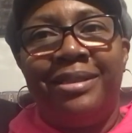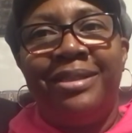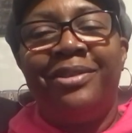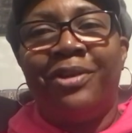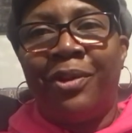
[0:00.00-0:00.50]

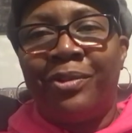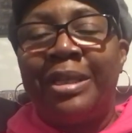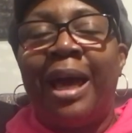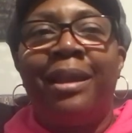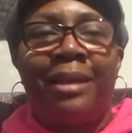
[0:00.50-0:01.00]
You know,
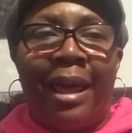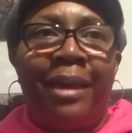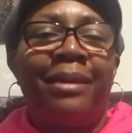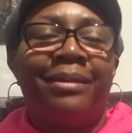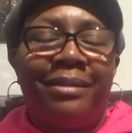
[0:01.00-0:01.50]
not
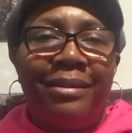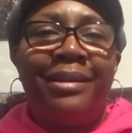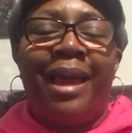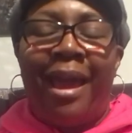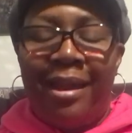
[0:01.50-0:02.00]
like
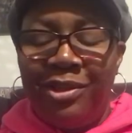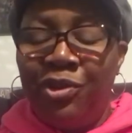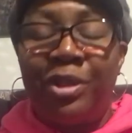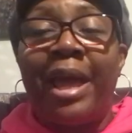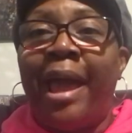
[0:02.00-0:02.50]
you
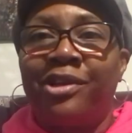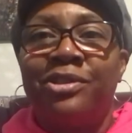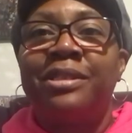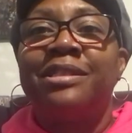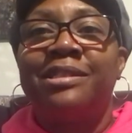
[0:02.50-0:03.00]
can
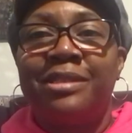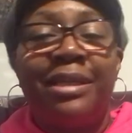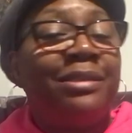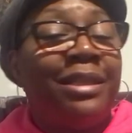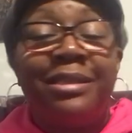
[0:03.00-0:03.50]
actually,
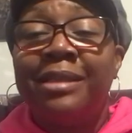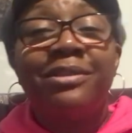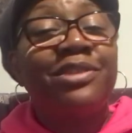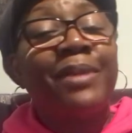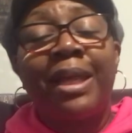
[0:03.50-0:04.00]
it, it
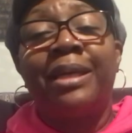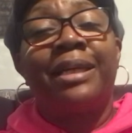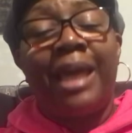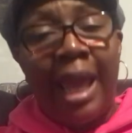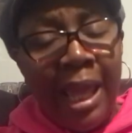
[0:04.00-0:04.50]
doesn't smell like a
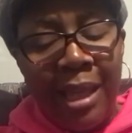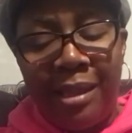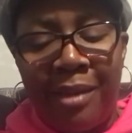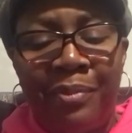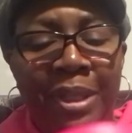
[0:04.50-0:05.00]

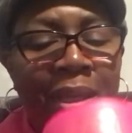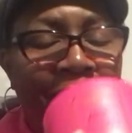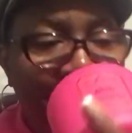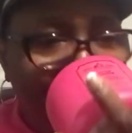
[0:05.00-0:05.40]
cake, but